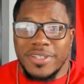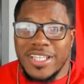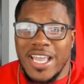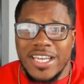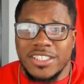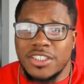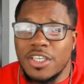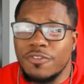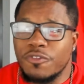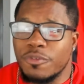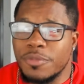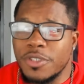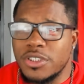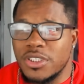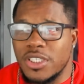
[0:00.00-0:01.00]
that is it for me
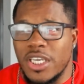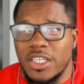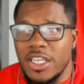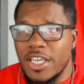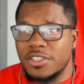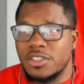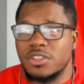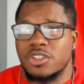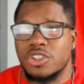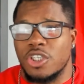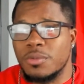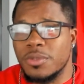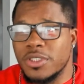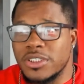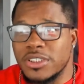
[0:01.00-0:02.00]
today, ladies and
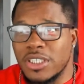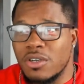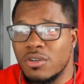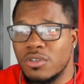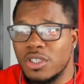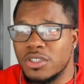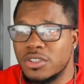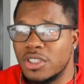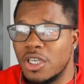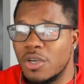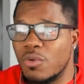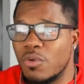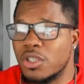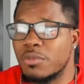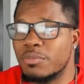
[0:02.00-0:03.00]
gentlemen, because I don't understand
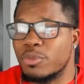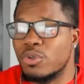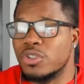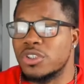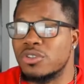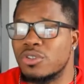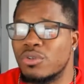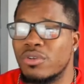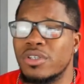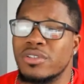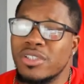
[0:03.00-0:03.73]
what the Bulls are doing.